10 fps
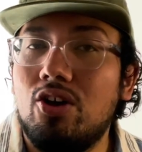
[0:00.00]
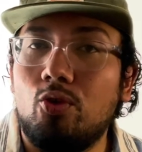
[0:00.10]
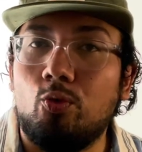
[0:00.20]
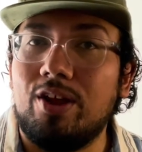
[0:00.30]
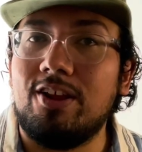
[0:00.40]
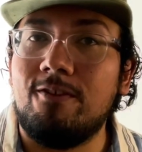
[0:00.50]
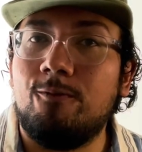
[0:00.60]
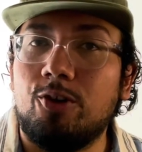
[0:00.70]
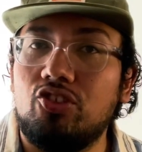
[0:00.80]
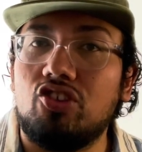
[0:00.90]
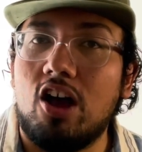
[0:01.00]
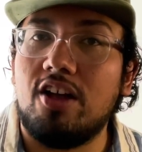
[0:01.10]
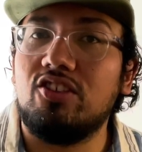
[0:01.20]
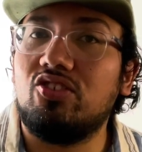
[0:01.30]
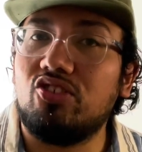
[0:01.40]
written for
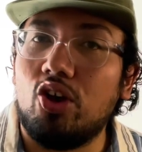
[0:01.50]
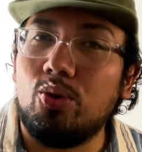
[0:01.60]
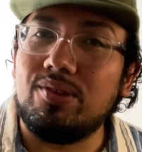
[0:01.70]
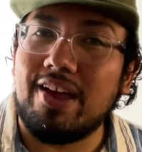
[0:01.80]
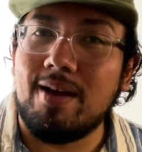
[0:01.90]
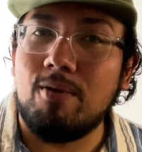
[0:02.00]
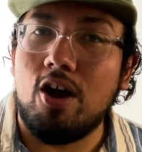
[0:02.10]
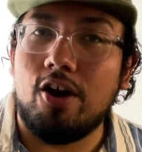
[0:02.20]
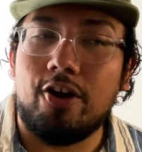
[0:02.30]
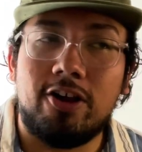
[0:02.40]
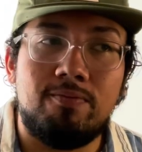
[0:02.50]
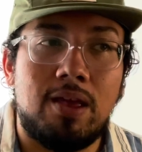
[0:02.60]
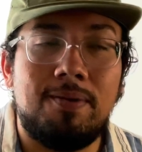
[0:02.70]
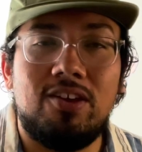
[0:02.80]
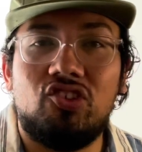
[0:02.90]
John so damn hard,
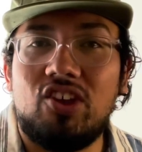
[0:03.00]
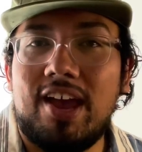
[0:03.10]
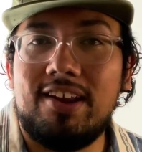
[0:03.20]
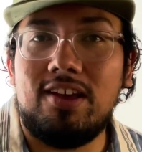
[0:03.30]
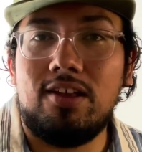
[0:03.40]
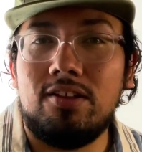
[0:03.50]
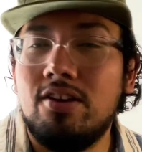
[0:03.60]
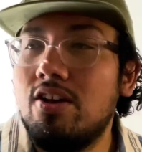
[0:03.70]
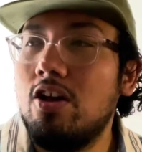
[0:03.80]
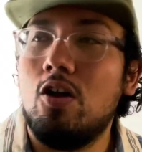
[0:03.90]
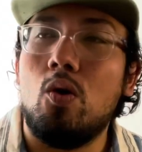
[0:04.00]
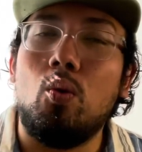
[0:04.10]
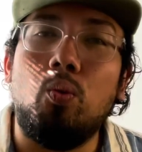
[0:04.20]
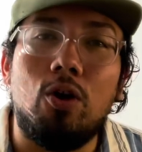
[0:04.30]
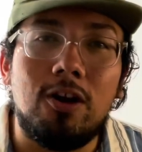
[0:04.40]
maybe Shannon
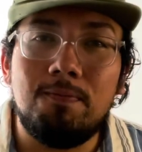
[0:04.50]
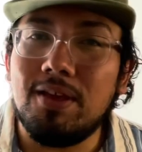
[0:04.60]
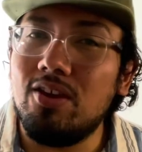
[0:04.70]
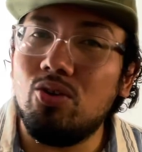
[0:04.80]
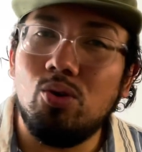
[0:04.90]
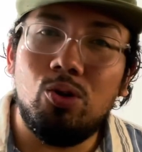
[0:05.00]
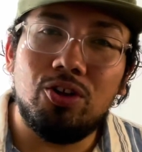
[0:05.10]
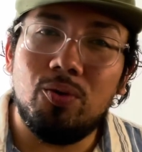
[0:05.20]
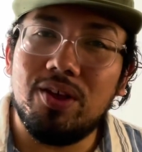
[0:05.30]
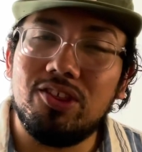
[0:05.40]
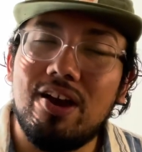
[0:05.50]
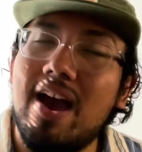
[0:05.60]
would be cooler with it.